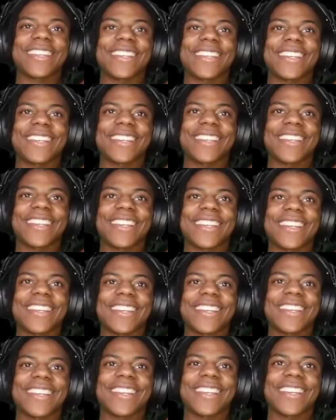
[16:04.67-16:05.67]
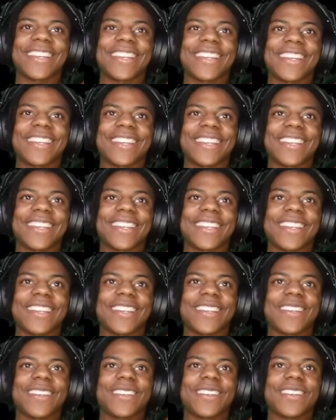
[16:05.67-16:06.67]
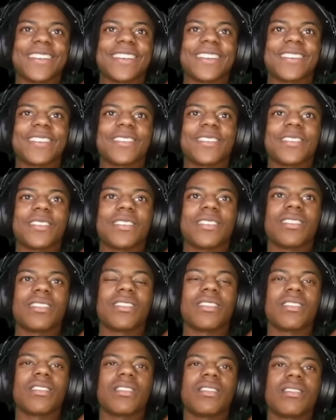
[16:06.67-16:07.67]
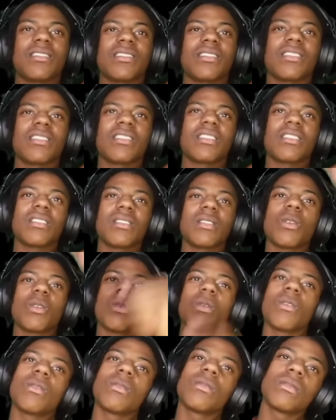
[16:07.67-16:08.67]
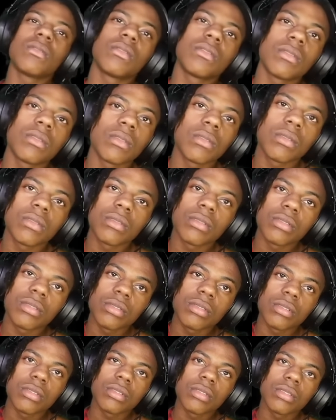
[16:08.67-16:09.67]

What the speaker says: (silence)